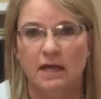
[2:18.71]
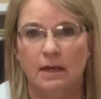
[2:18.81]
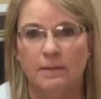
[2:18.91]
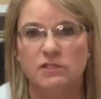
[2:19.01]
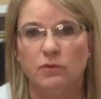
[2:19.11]

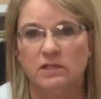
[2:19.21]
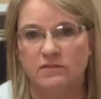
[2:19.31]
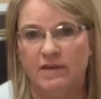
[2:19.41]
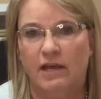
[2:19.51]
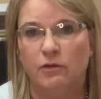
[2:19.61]
as well as
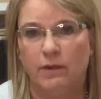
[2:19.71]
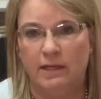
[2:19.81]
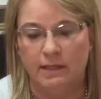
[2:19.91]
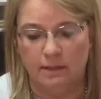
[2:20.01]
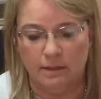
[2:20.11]

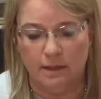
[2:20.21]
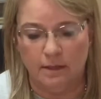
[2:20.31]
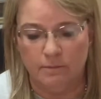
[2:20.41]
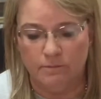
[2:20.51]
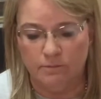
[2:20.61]
evaluating
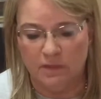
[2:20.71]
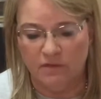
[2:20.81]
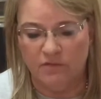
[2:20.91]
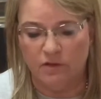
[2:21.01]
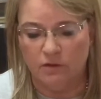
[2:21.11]

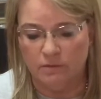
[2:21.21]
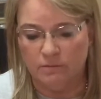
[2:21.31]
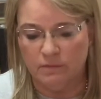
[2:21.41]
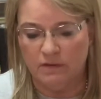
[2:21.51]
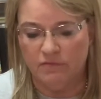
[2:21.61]
if
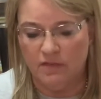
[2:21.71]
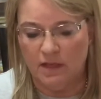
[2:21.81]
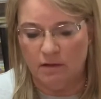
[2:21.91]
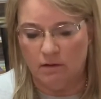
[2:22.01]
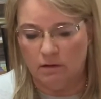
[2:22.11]

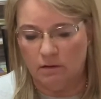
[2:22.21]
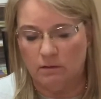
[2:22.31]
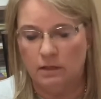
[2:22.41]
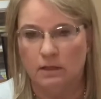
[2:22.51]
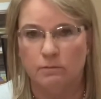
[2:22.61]
they are
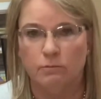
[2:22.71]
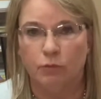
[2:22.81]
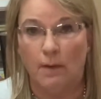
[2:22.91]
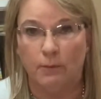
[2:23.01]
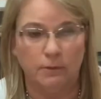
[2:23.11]

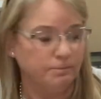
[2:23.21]
proper.